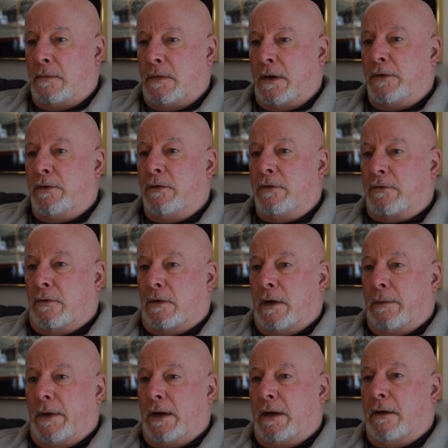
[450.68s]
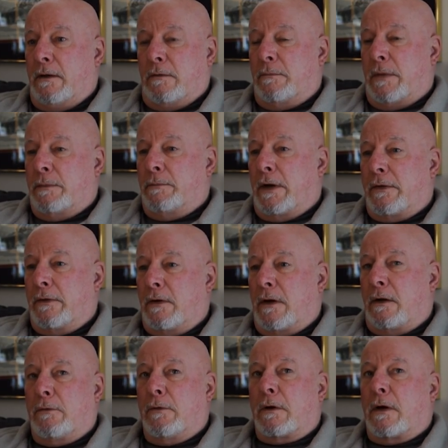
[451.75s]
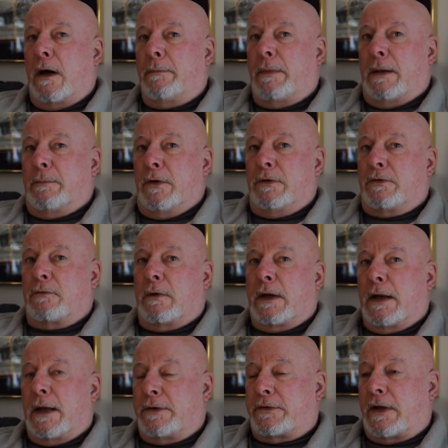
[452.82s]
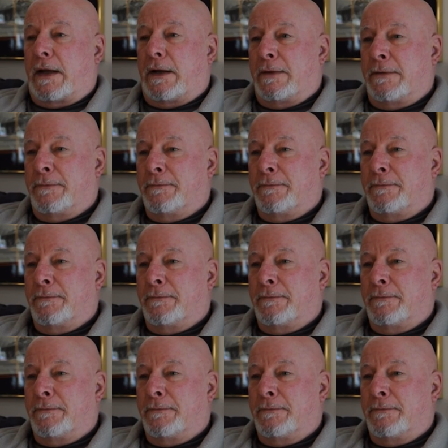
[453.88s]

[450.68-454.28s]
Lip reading: Unusual. I mean, my mother-in-law wore combat boots. What can I say?